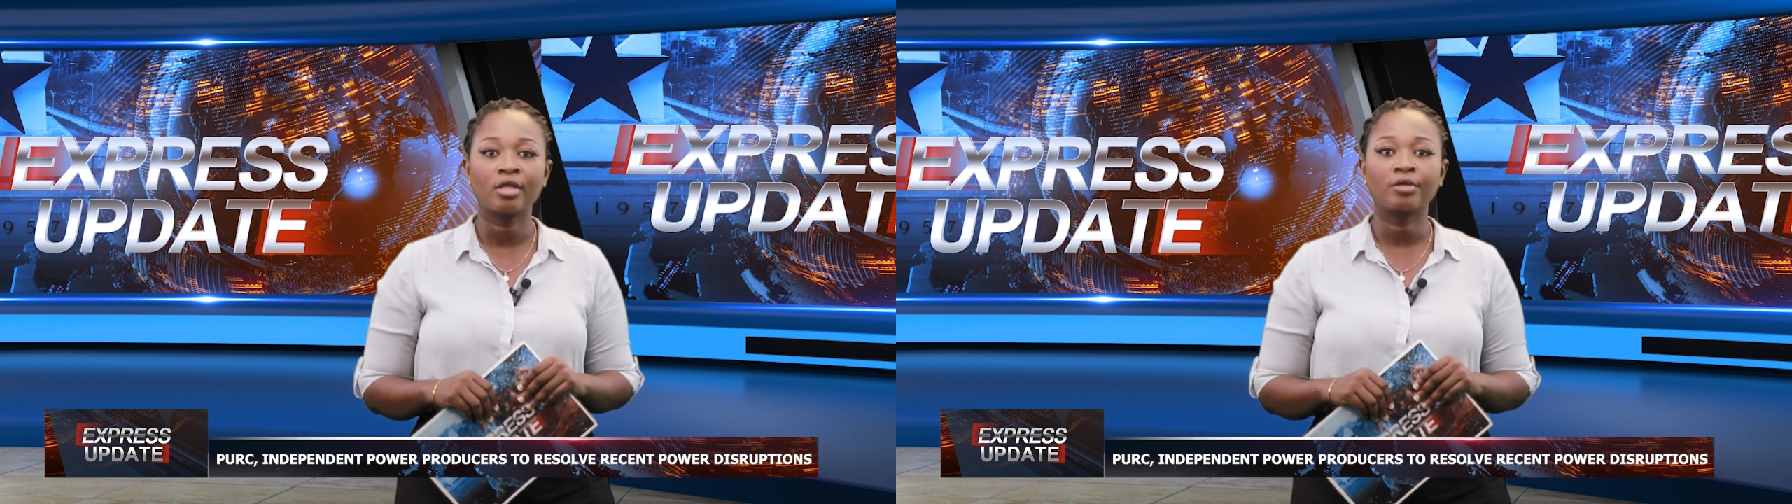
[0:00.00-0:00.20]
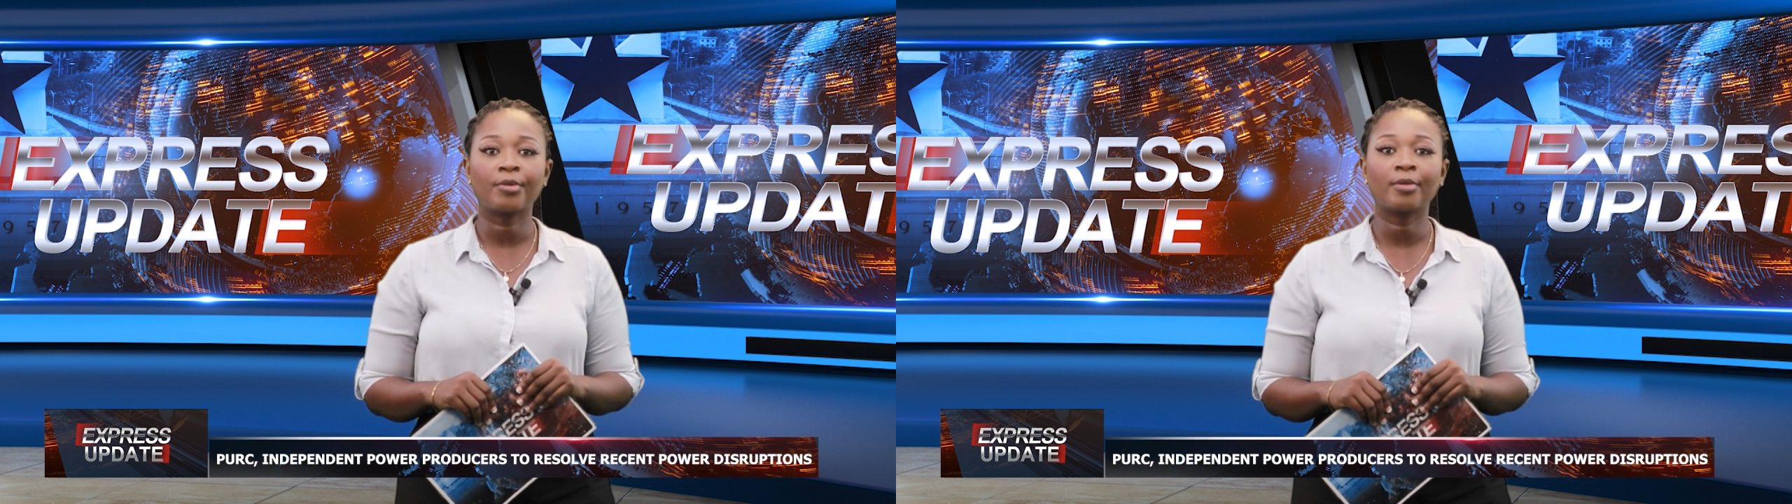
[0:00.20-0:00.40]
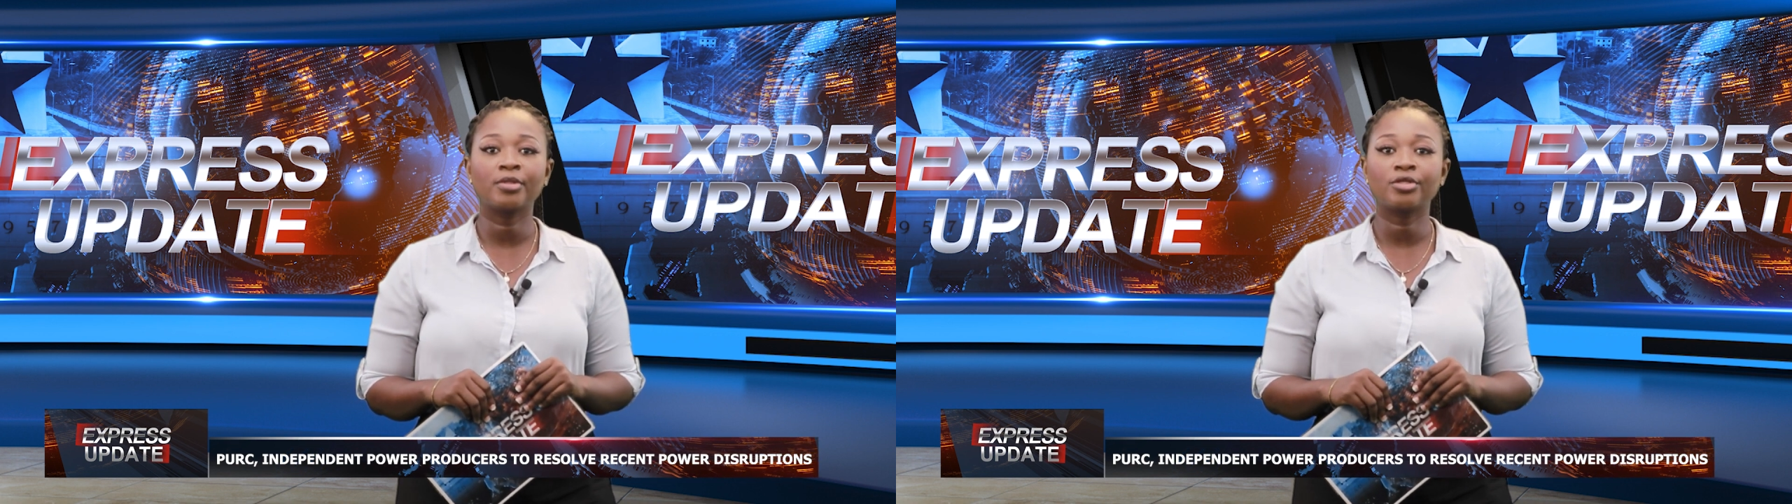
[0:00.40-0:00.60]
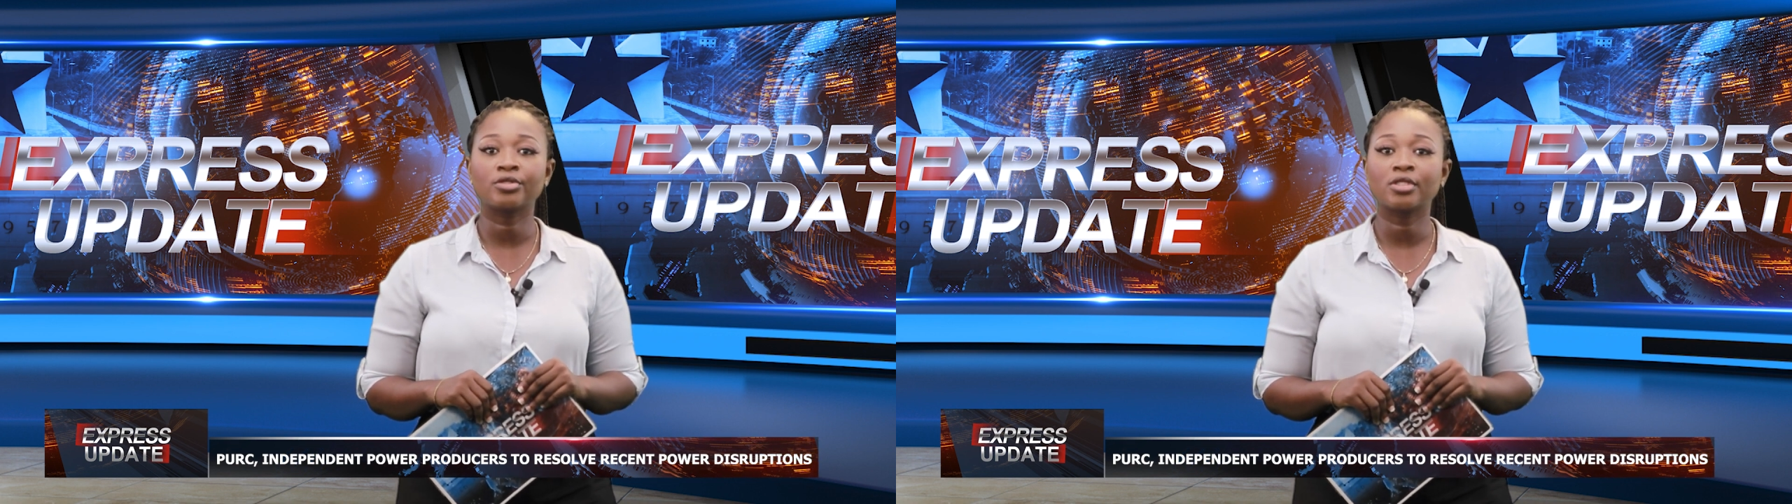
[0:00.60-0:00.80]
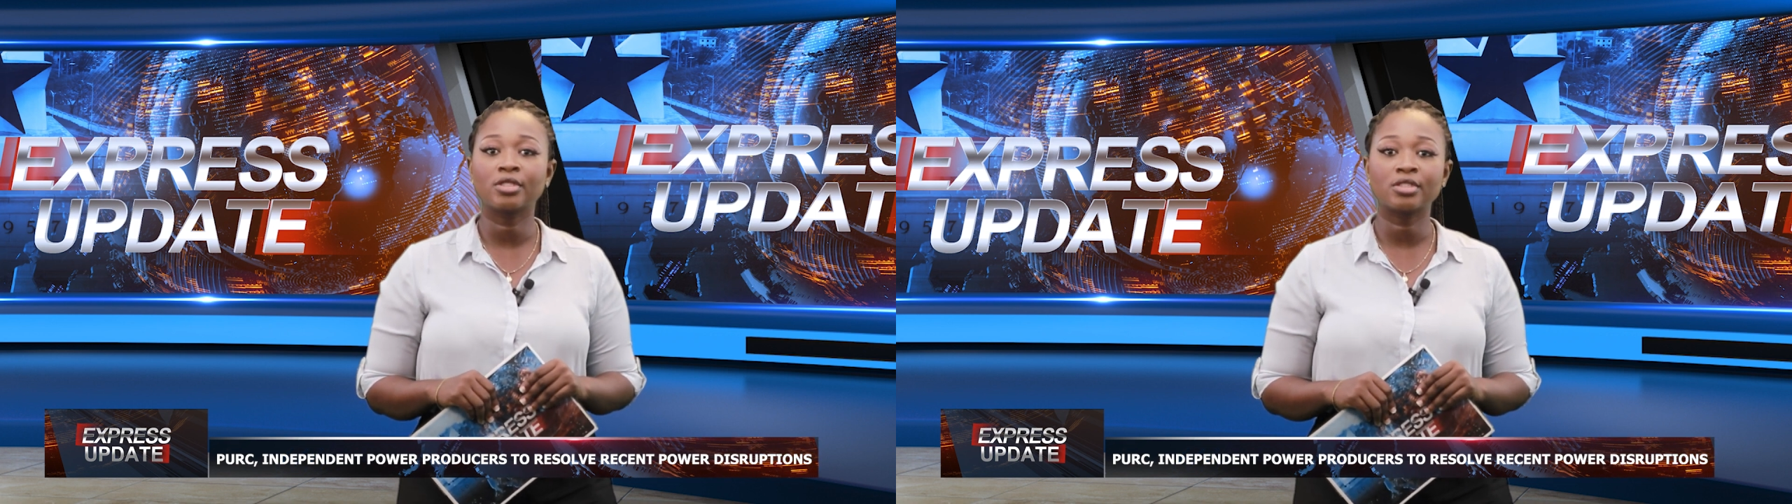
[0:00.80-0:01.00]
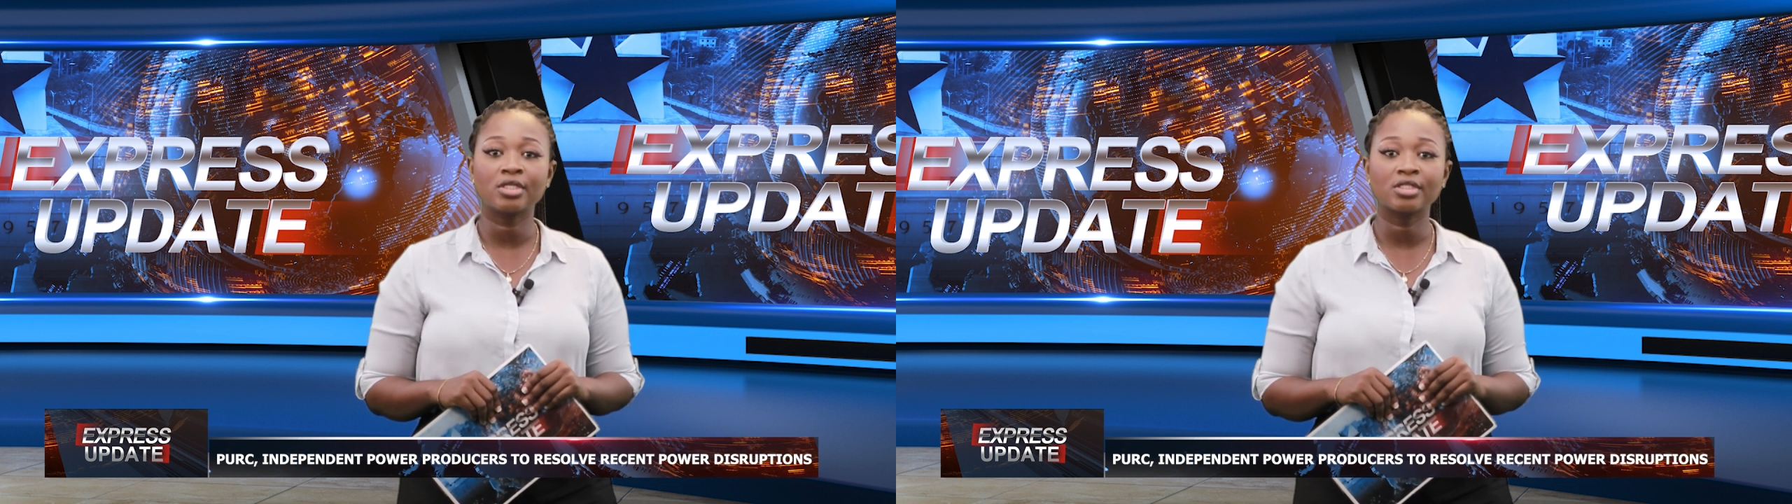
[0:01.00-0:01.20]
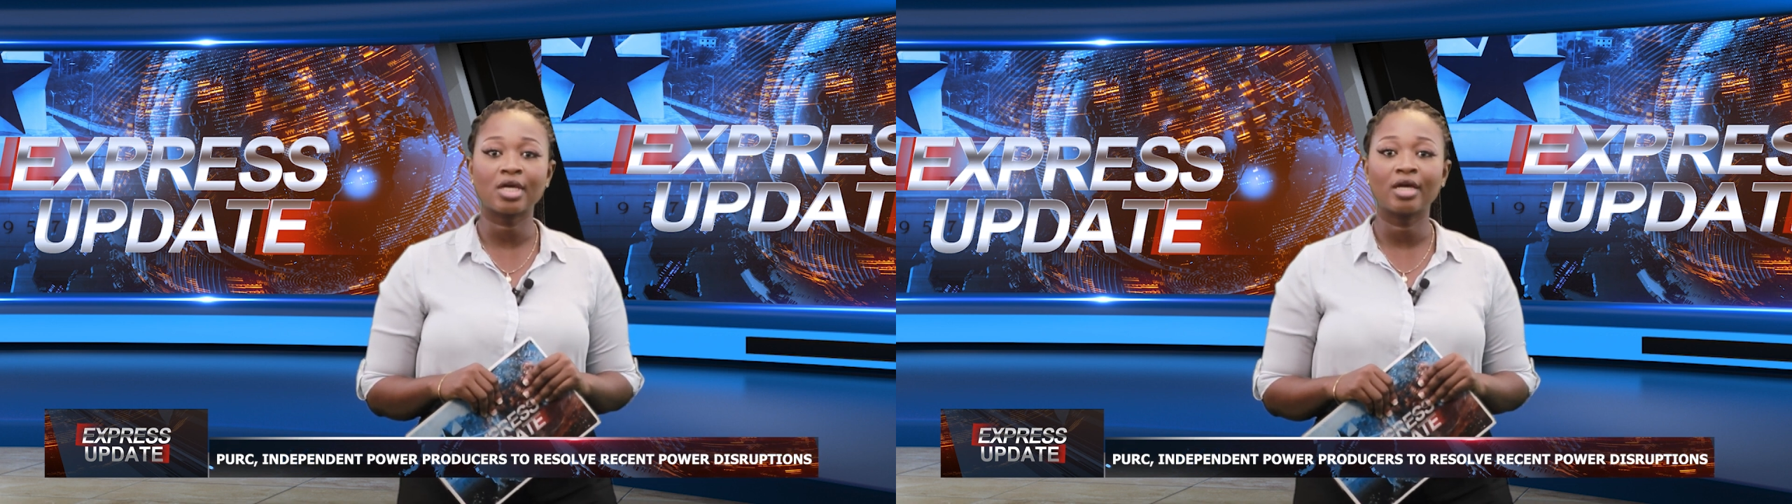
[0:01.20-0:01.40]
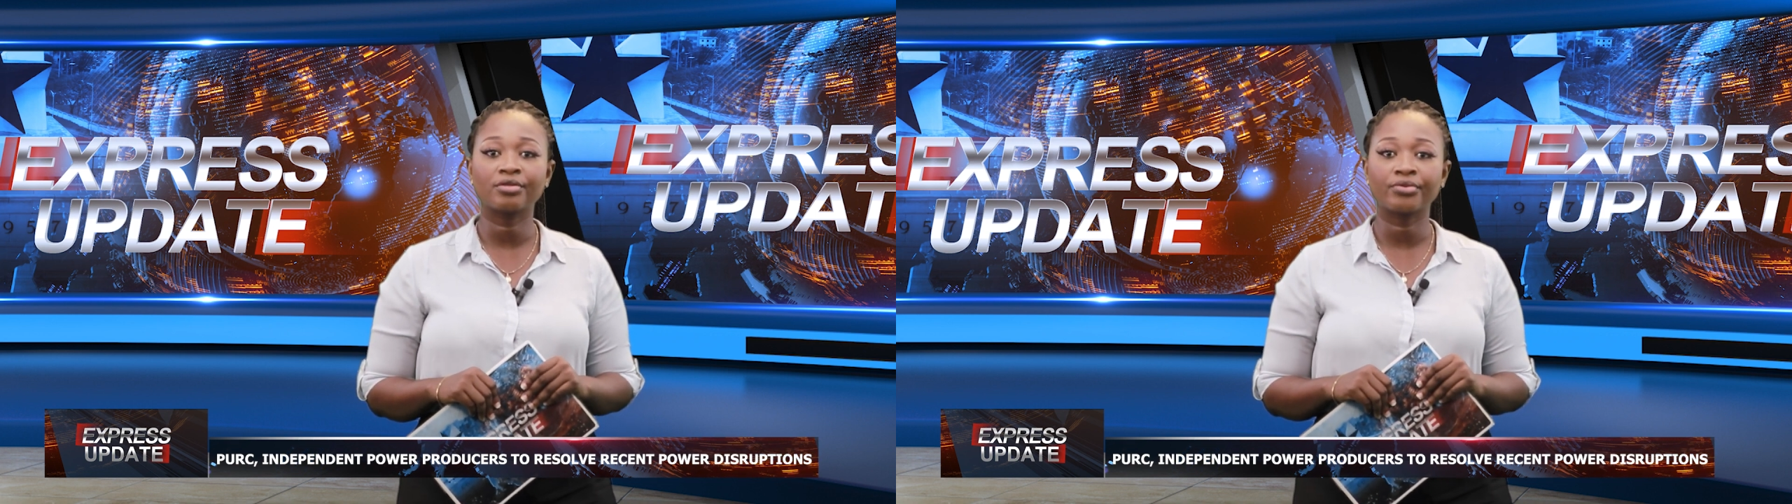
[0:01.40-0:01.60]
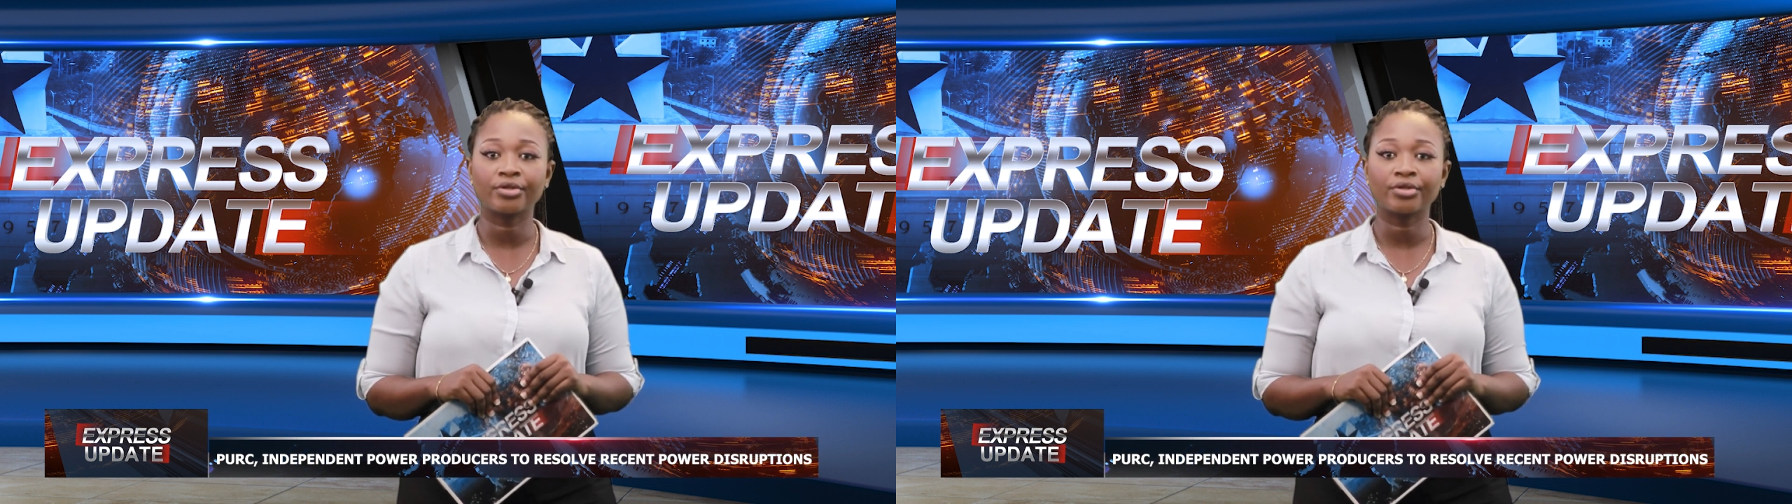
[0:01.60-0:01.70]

The Public Utilities and